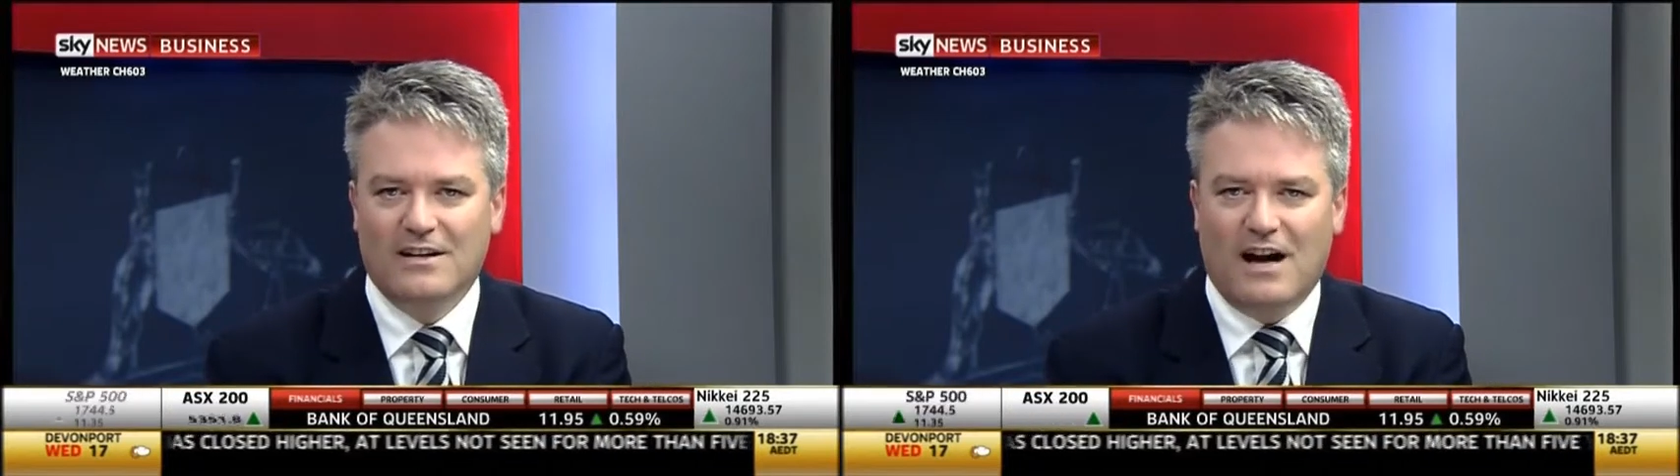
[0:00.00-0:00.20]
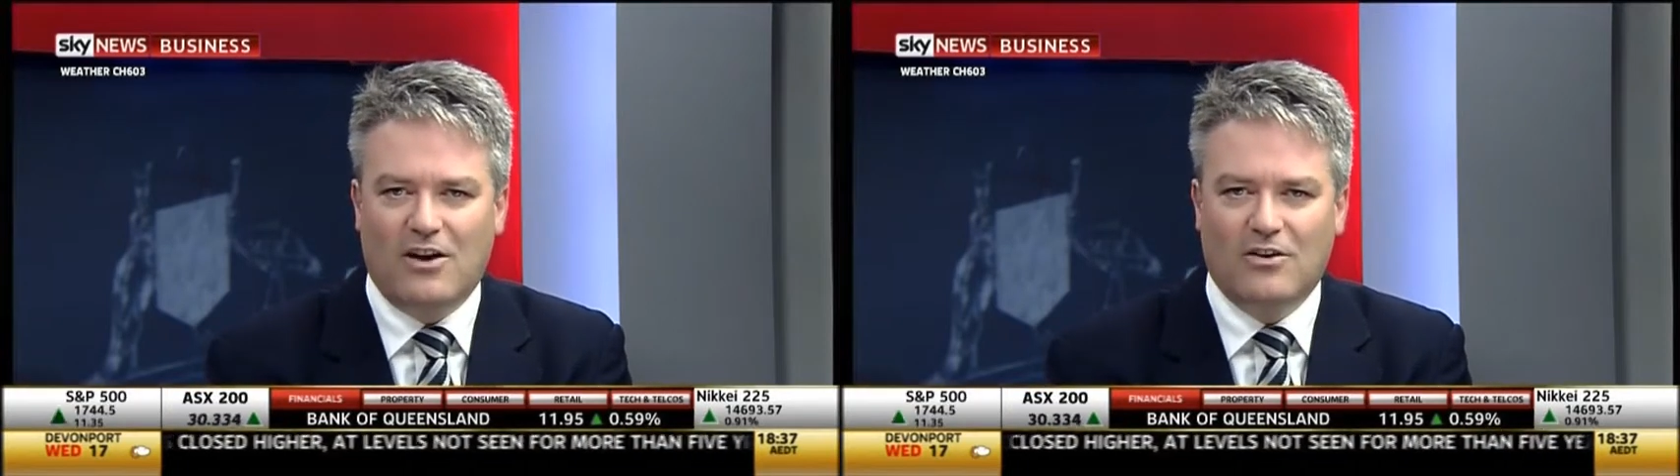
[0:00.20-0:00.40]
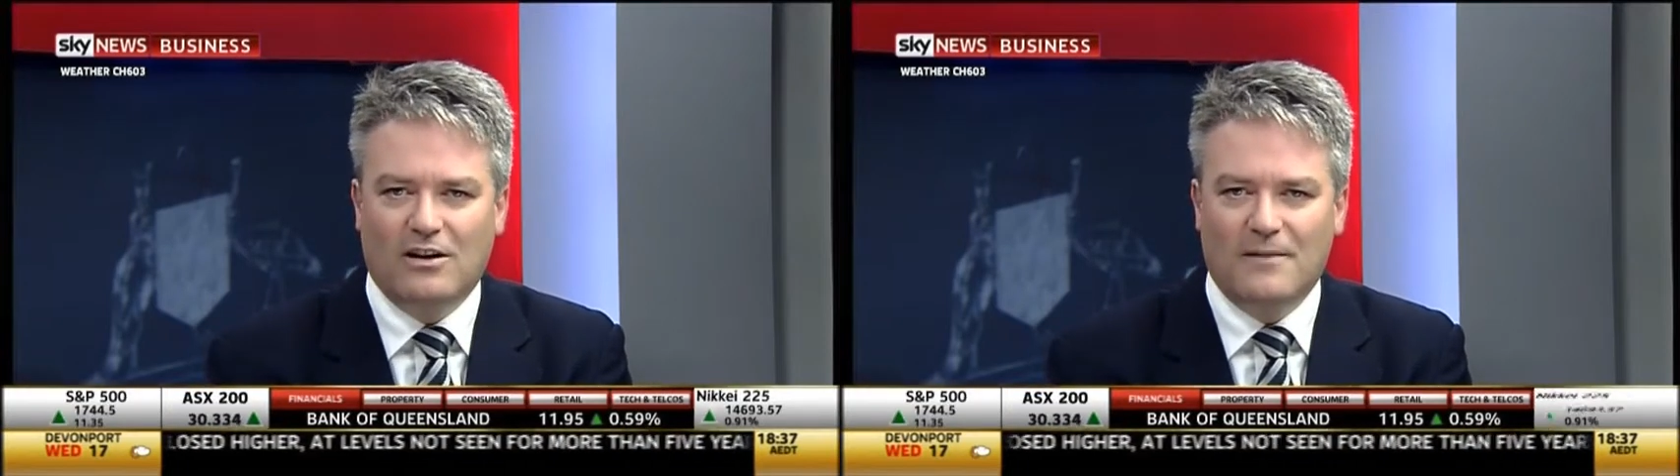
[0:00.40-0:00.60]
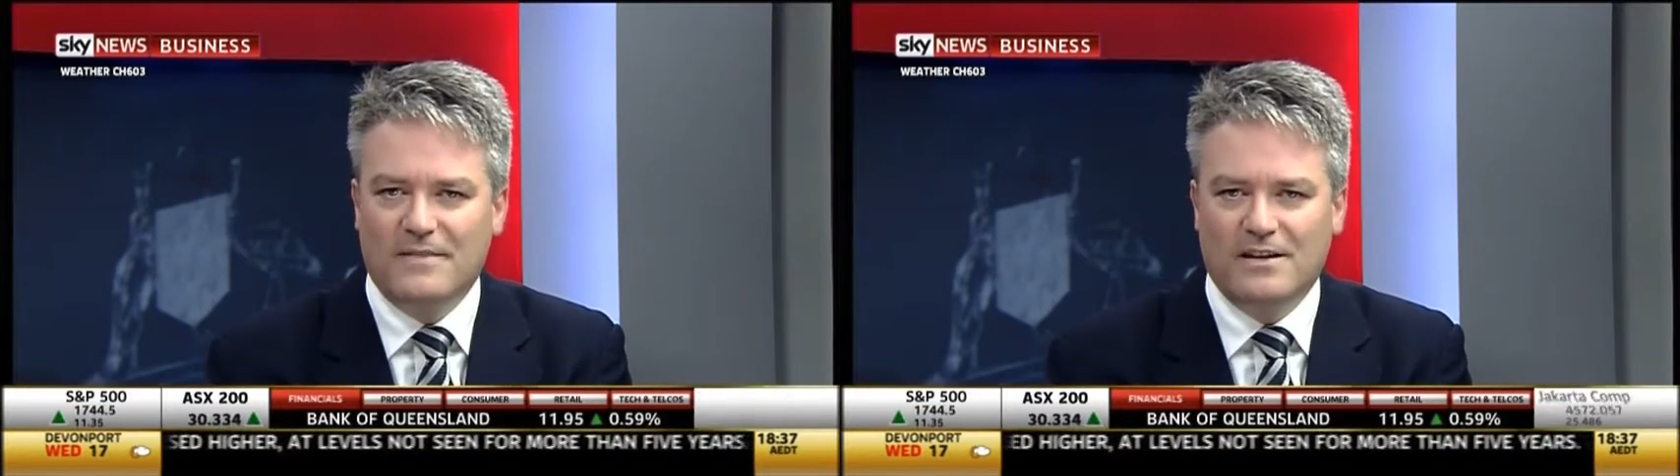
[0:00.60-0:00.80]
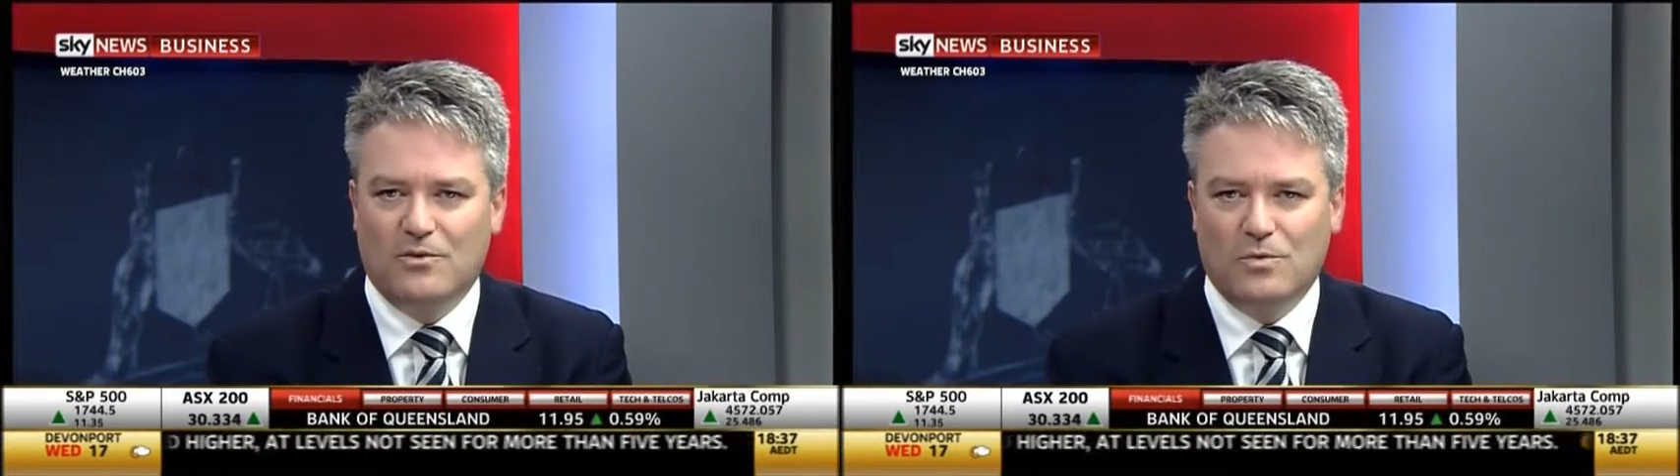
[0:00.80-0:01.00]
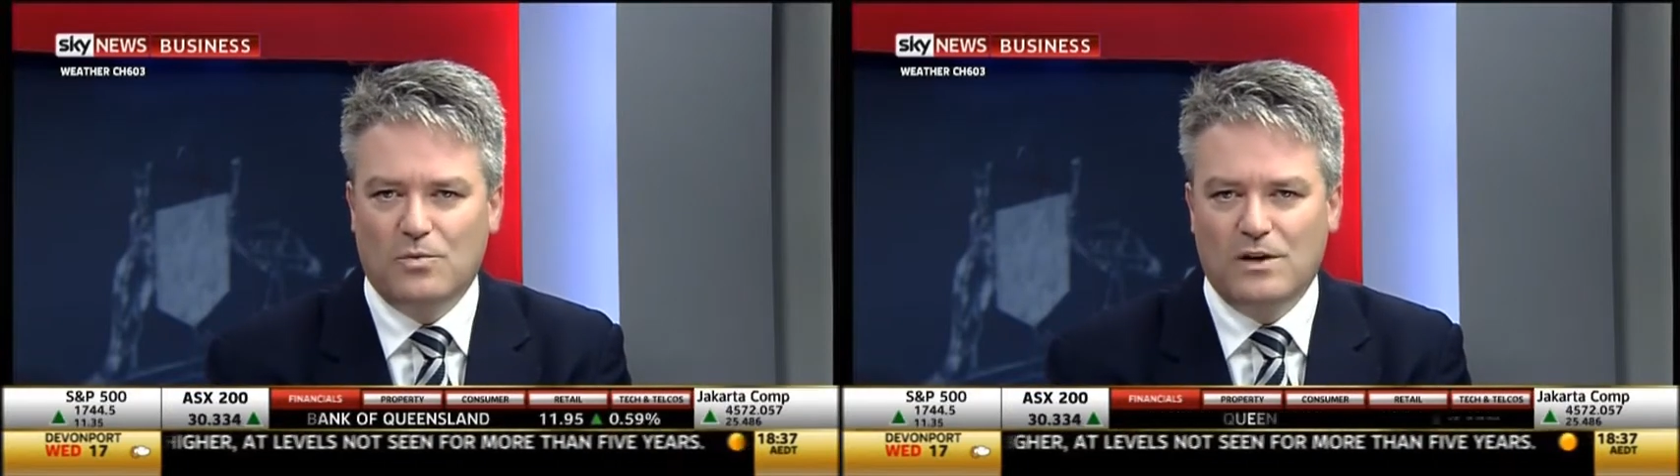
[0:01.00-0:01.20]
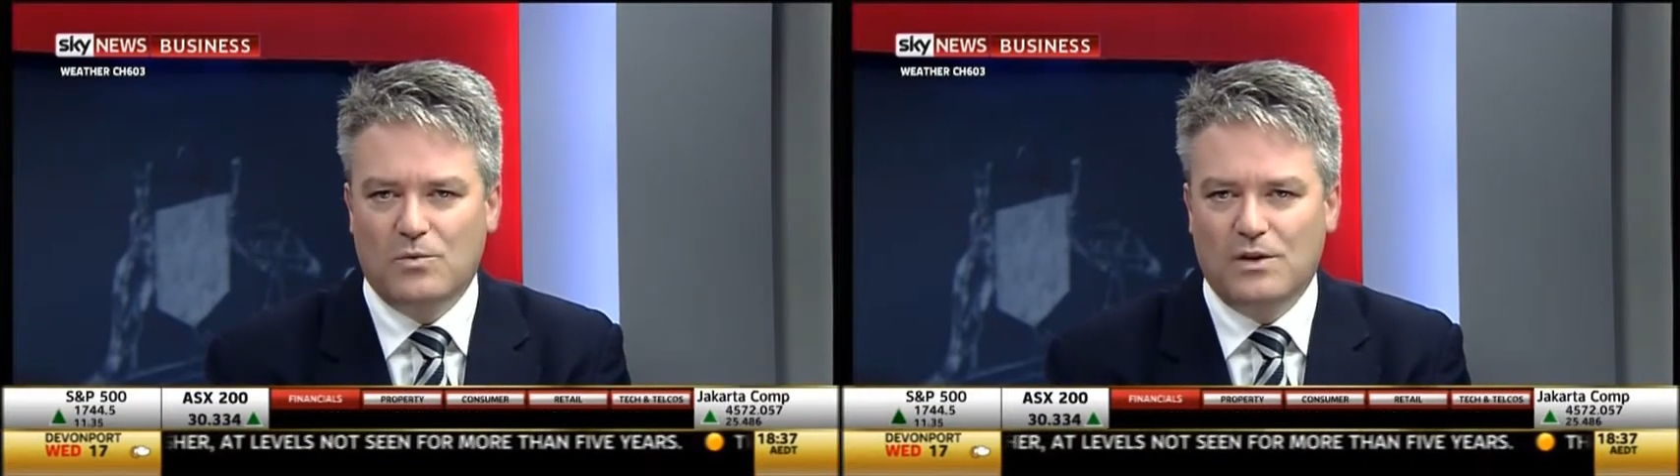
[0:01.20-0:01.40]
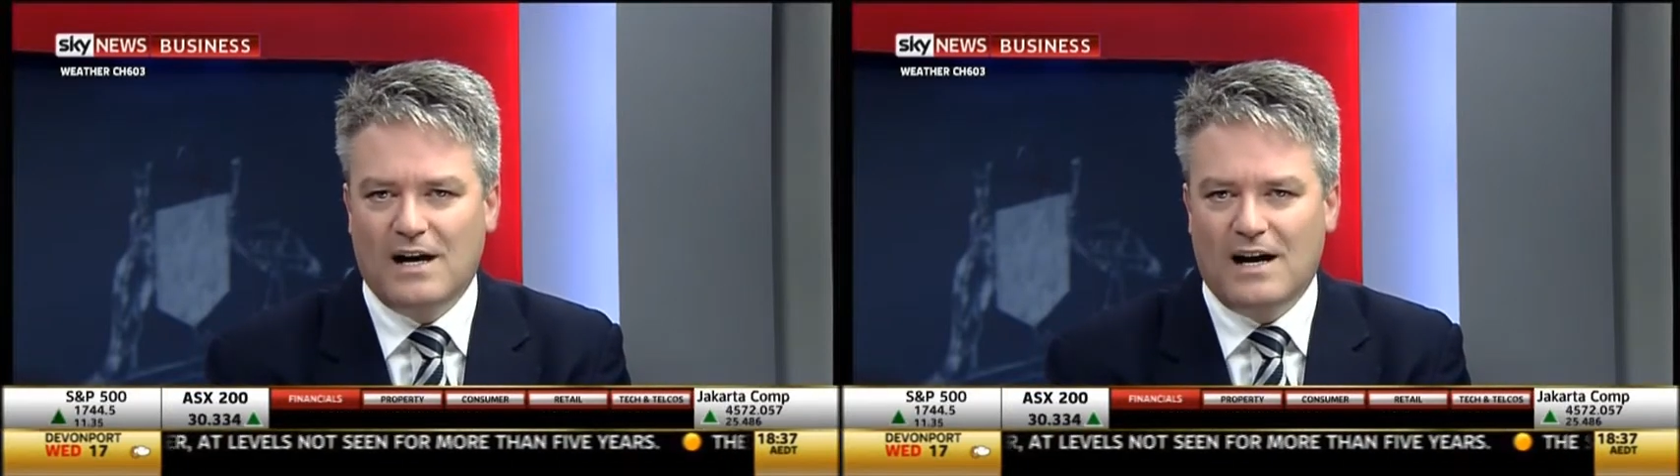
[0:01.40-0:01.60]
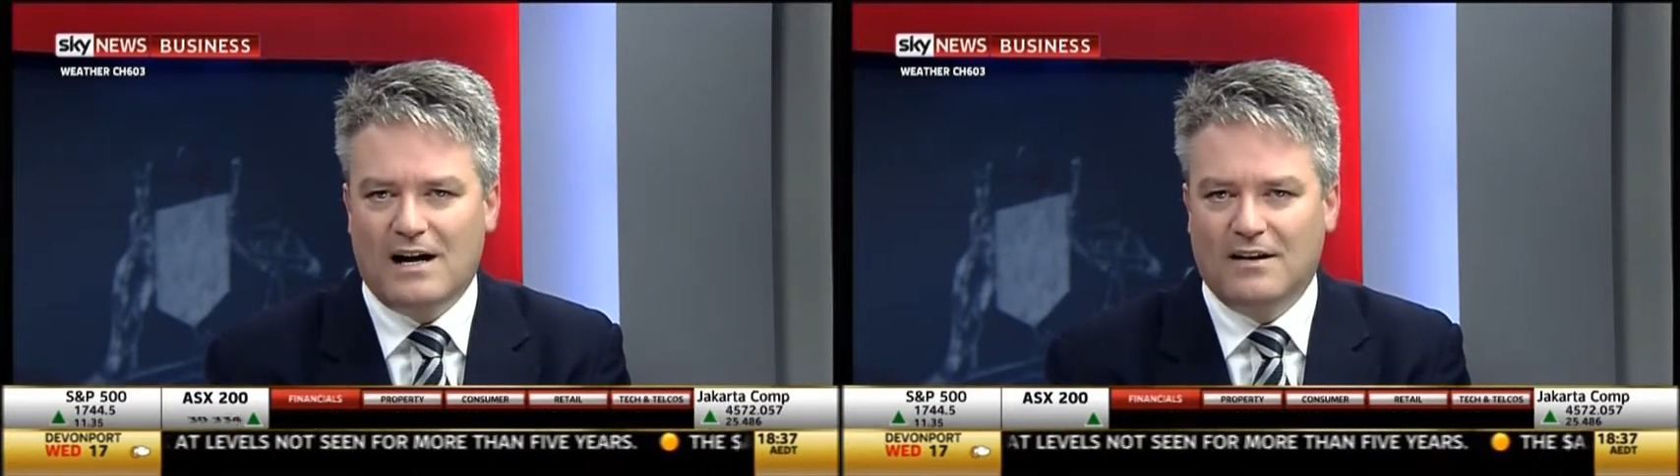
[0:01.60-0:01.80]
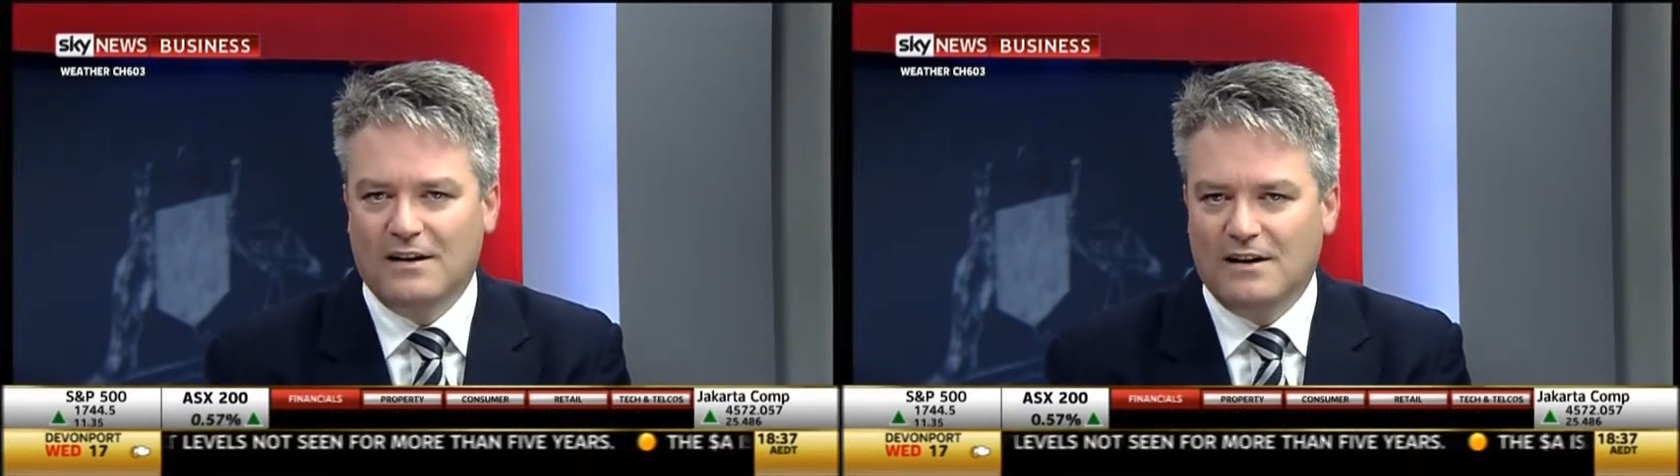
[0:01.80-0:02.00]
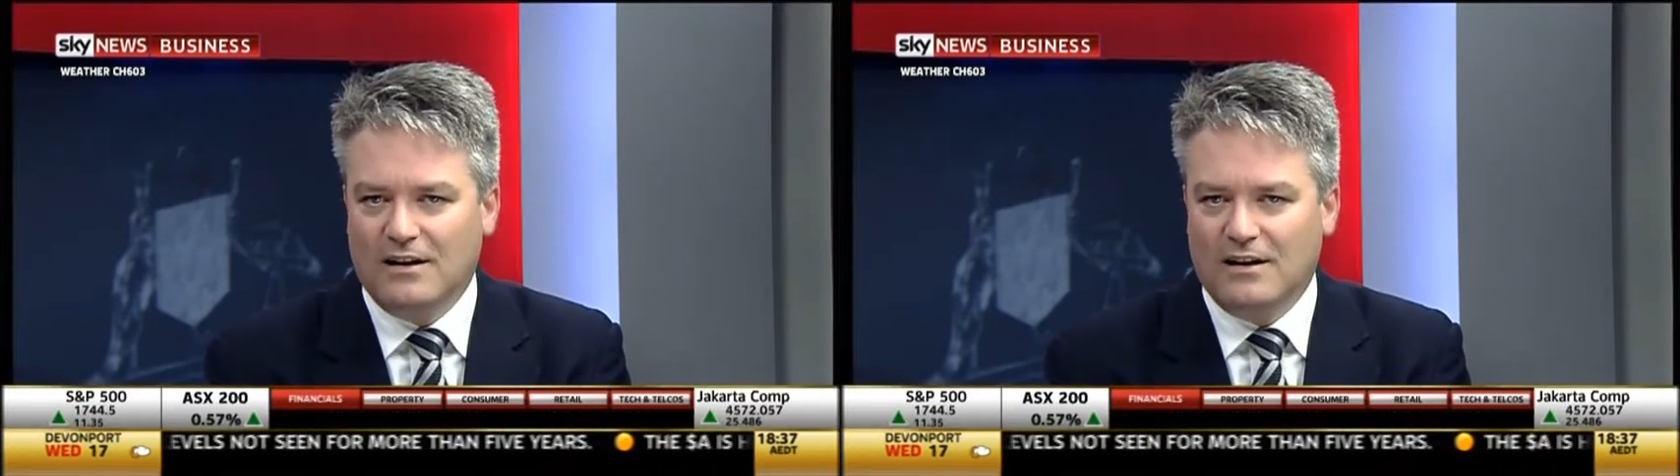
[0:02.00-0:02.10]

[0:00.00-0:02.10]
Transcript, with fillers: Now, you know, we, we are,